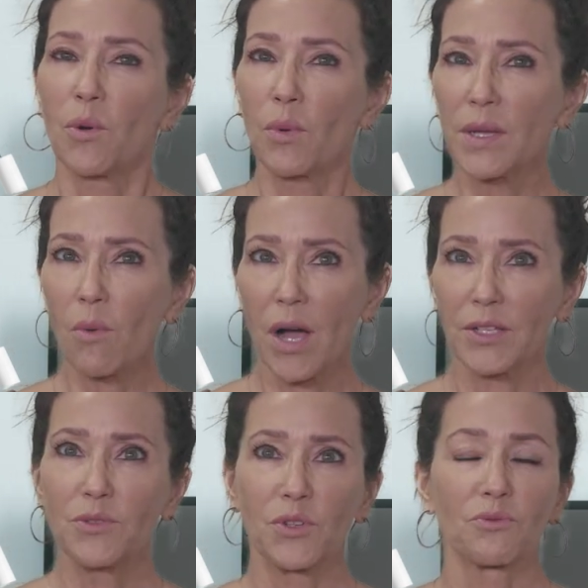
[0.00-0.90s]
We
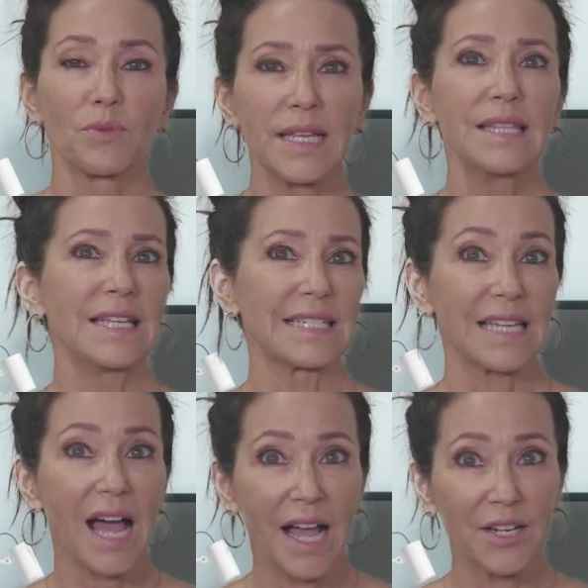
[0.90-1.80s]
want you to read the
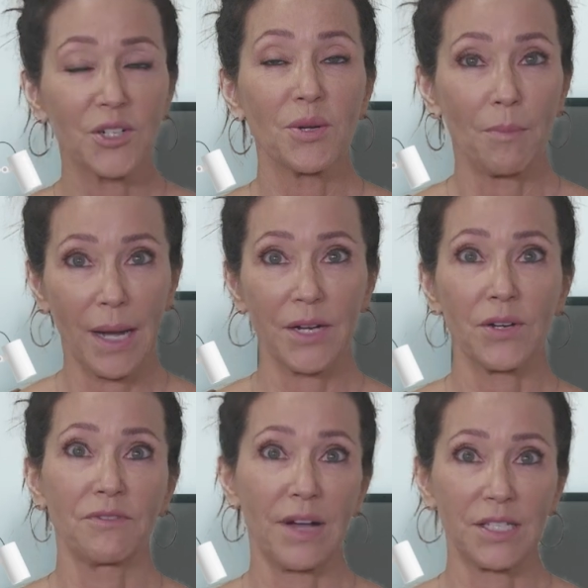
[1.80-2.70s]
entire Buyer
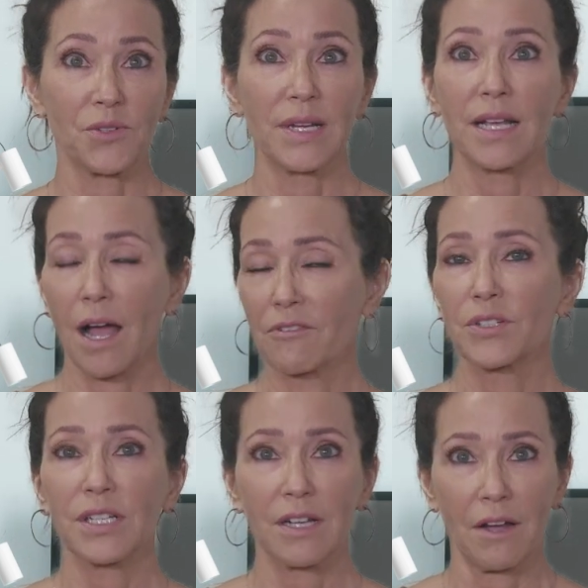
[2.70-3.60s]
Advisory cover
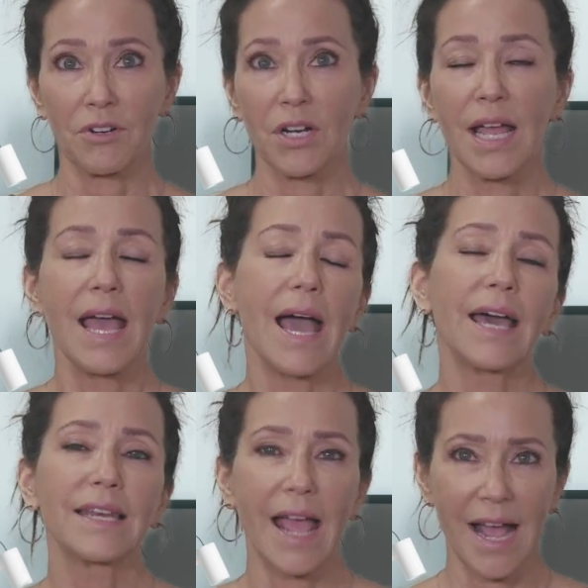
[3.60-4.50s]
to cover
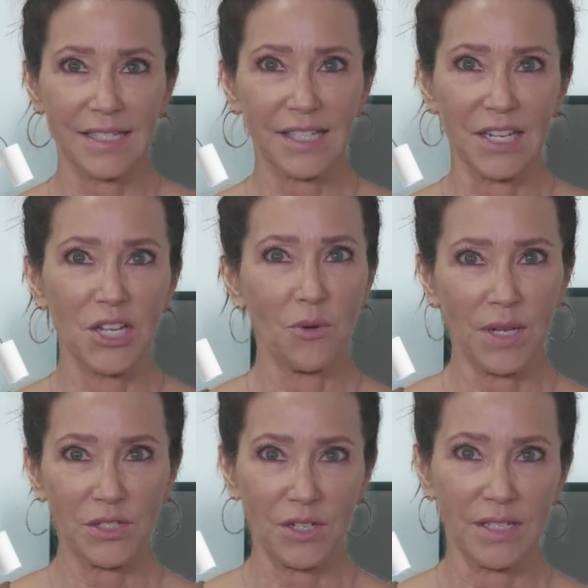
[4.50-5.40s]
and ask any
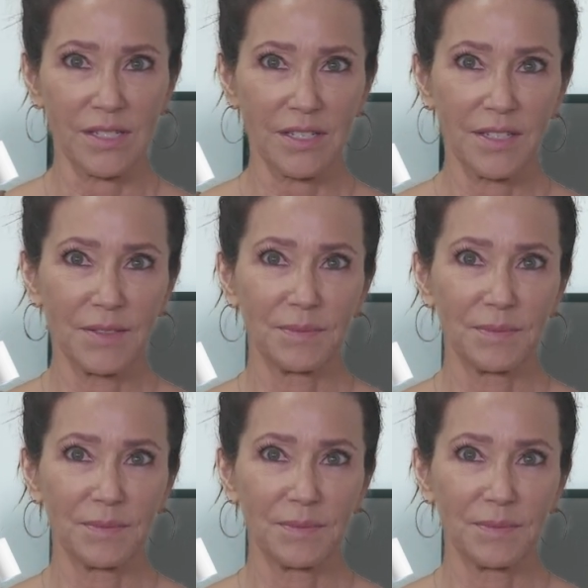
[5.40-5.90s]
questions.